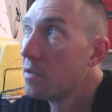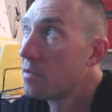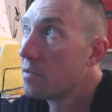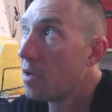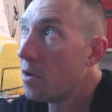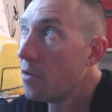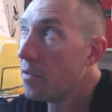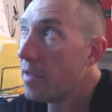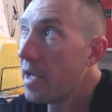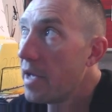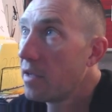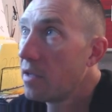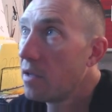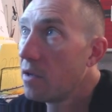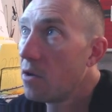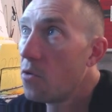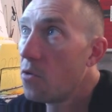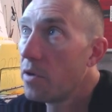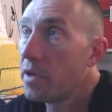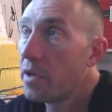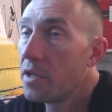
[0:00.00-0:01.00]
So that
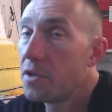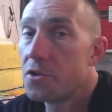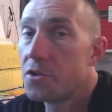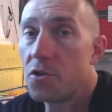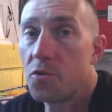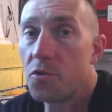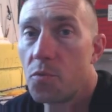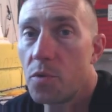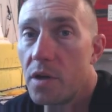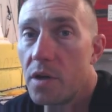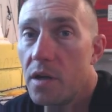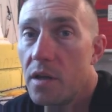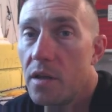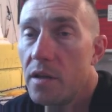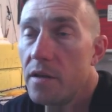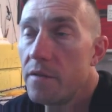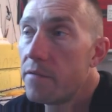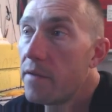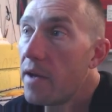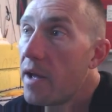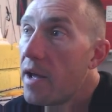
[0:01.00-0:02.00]
can go against you
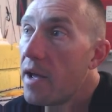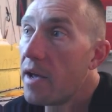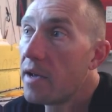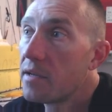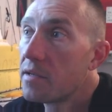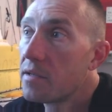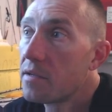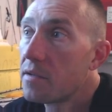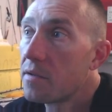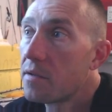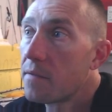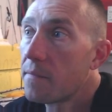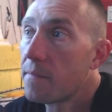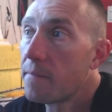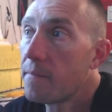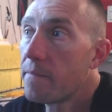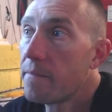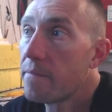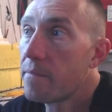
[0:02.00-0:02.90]
really fast.